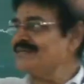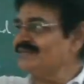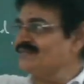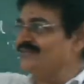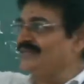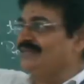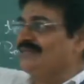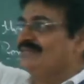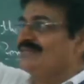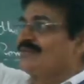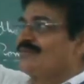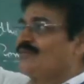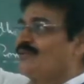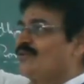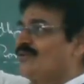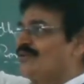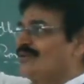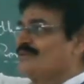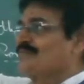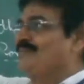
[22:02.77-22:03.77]
during the
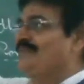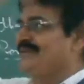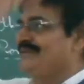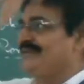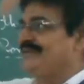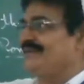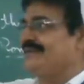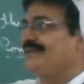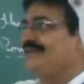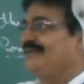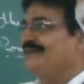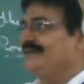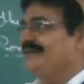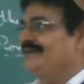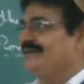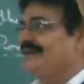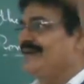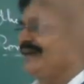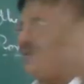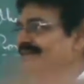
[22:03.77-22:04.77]
war period,
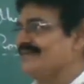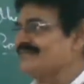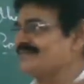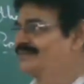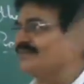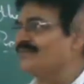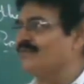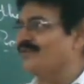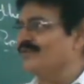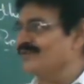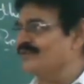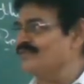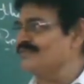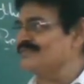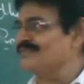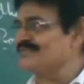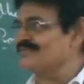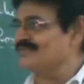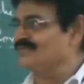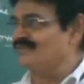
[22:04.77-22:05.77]
as the war
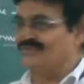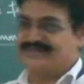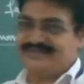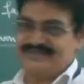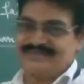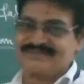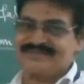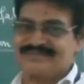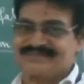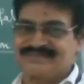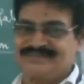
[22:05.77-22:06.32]
was going